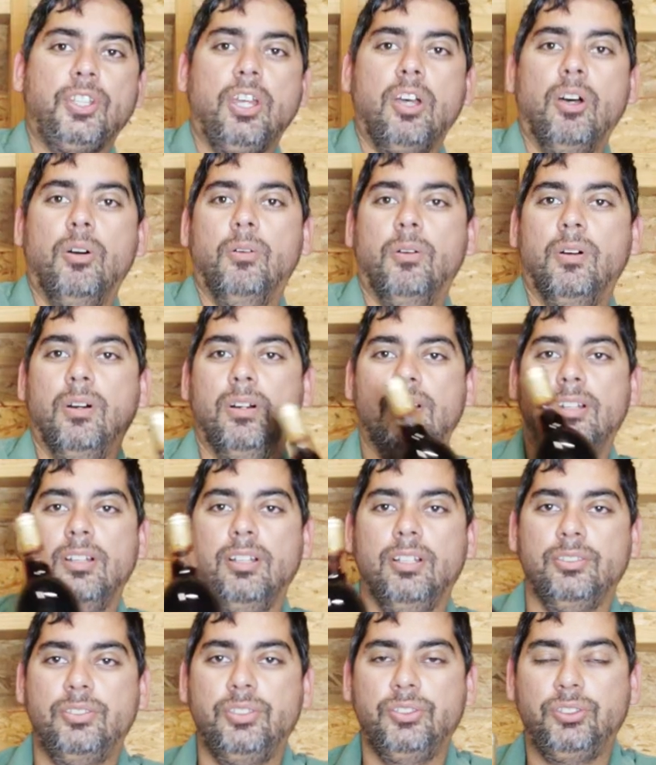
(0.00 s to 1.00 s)
So
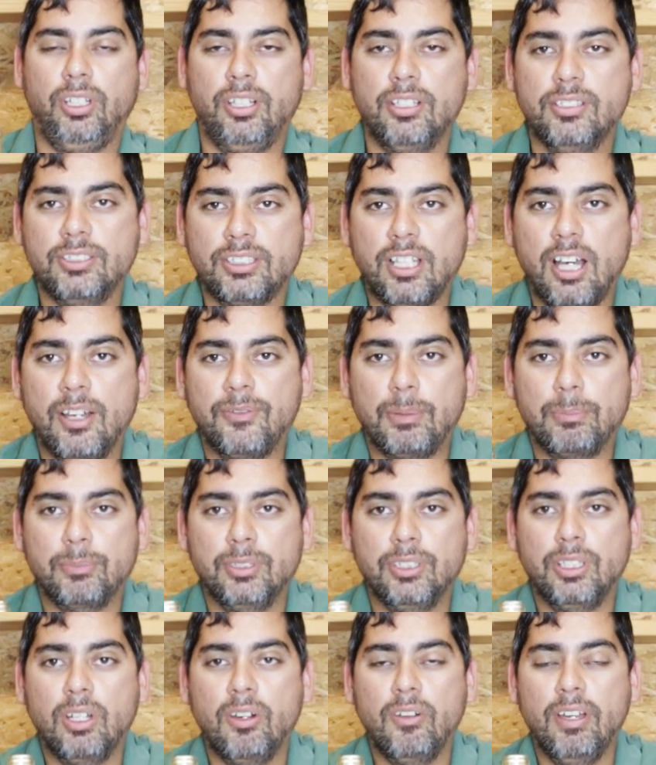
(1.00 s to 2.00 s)
to start us off, I'm
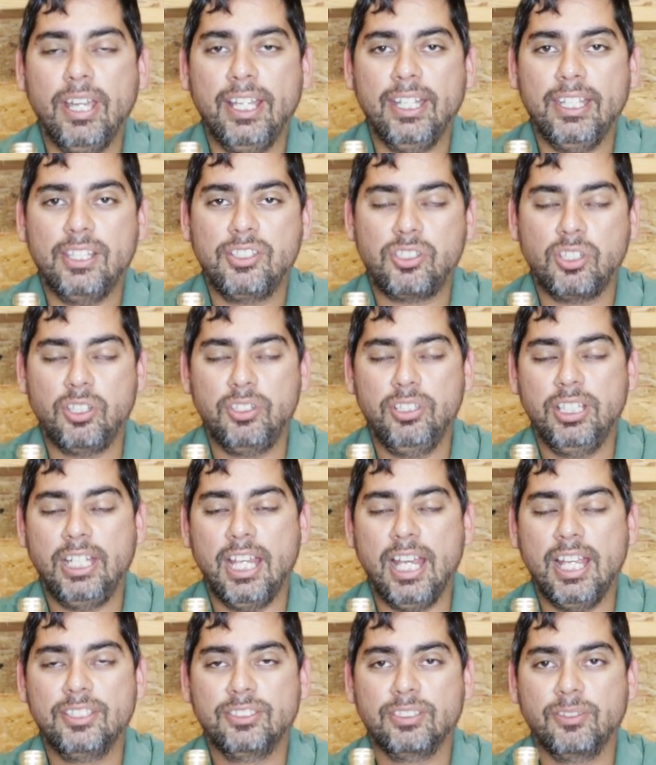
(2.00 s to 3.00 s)
going to go ahead and show you
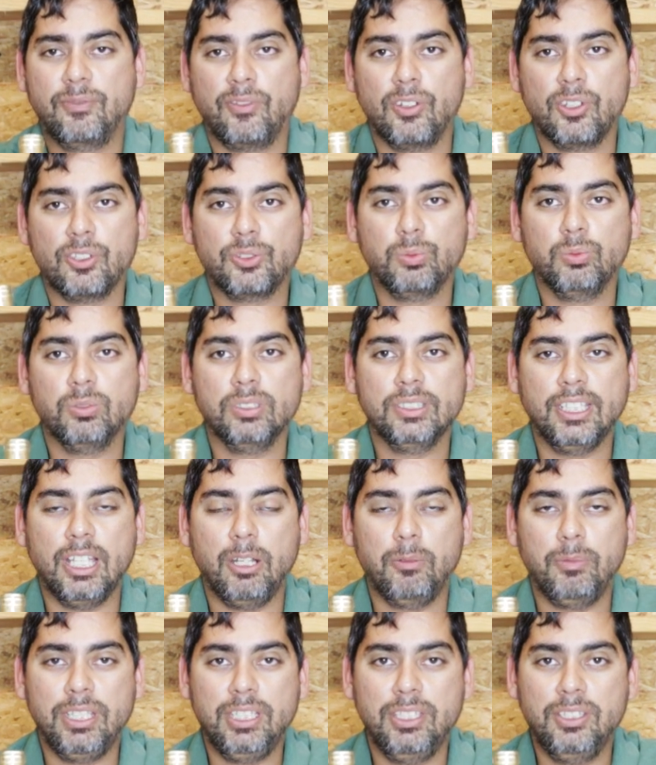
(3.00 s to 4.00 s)
guys the first one
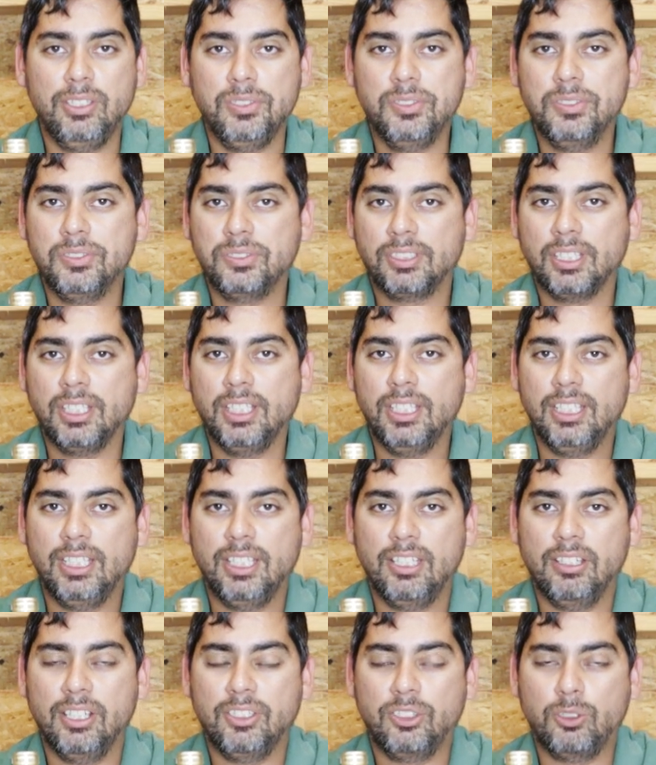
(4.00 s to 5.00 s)
that we used
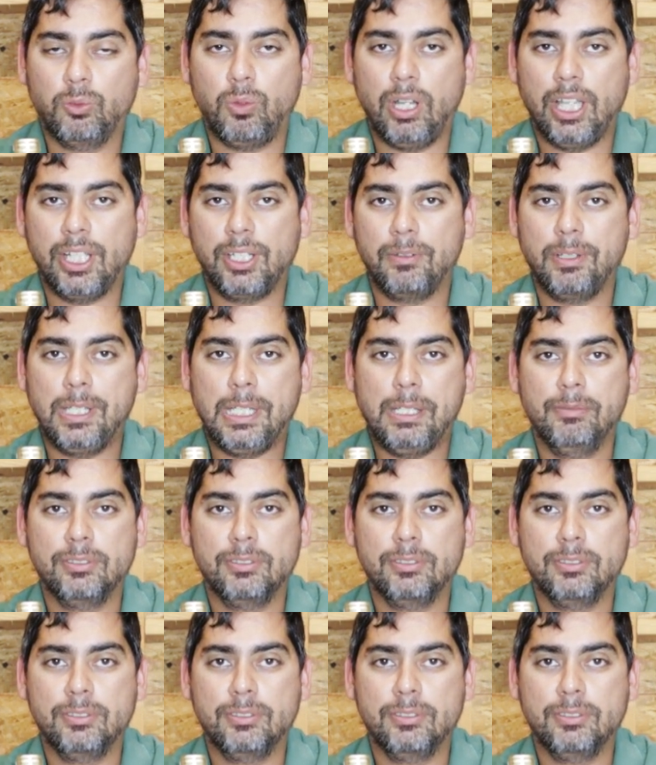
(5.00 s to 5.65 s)
here at the winery.